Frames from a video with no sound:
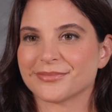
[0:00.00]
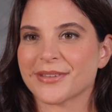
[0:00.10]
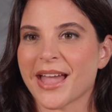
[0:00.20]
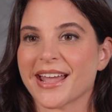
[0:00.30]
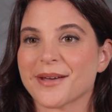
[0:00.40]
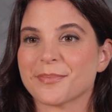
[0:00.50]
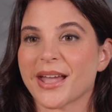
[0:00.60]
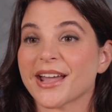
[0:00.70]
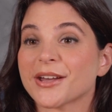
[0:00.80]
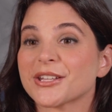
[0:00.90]
"I
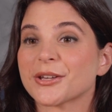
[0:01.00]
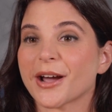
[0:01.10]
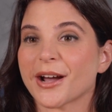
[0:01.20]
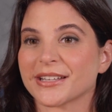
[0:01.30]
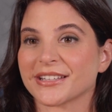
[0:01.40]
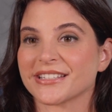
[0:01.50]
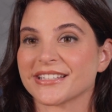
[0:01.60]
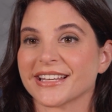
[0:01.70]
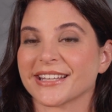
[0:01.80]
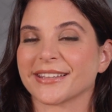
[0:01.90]
admire your
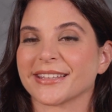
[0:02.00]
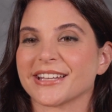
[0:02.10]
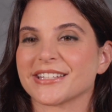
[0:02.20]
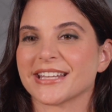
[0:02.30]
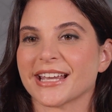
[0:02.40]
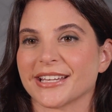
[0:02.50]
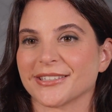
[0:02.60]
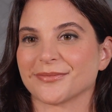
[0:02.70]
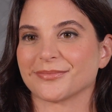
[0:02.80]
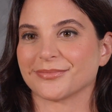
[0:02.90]
honesty," he
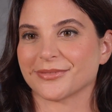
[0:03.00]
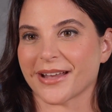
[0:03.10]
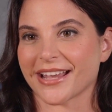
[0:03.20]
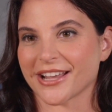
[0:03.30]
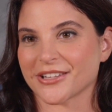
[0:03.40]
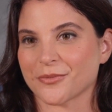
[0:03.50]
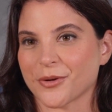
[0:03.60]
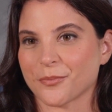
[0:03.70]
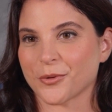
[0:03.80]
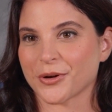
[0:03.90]
said, "and as a
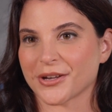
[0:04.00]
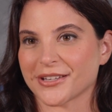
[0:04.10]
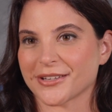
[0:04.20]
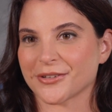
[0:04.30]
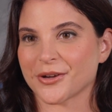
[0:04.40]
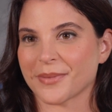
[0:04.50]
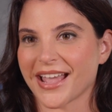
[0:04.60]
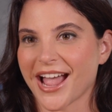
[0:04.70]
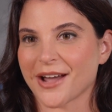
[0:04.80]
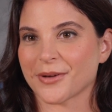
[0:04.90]
reward you
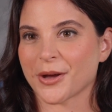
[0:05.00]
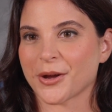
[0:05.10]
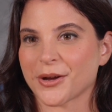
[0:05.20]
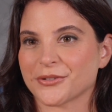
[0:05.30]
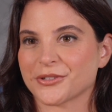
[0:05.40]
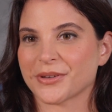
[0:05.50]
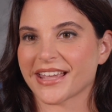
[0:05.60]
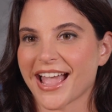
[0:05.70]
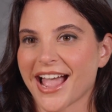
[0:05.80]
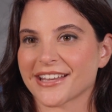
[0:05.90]
may have all
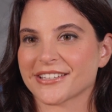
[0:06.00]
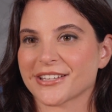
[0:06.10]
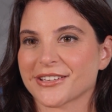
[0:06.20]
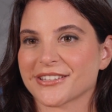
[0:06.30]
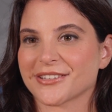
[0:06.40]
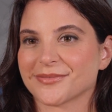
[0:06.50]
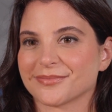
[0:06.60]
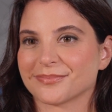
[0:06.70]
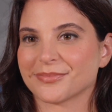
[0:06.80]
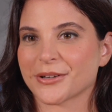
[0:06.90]
3 axes,
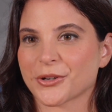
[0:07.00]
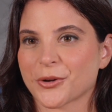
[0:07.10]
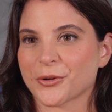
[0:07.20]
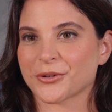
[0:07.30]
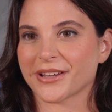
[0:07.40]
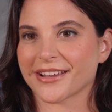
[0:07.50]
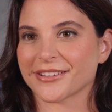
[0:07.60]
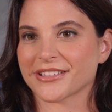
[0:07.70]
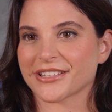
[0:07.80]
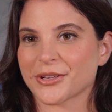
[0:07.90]
the gold
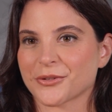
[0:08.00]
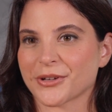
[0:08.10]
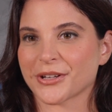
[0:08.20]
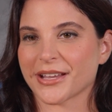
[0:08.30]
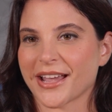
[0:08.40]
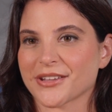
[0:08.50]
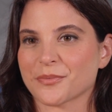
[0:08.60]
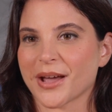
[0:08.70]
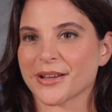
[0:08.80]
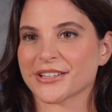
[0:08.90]
and the silver as
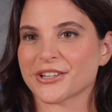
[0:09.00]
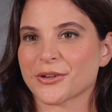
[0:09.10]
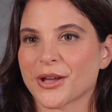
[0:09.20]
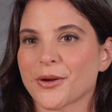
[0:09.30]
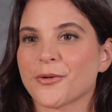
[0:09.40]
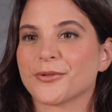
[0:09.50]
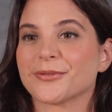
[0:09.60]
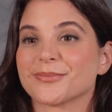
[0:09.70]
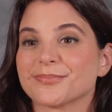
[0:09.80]
well as your own."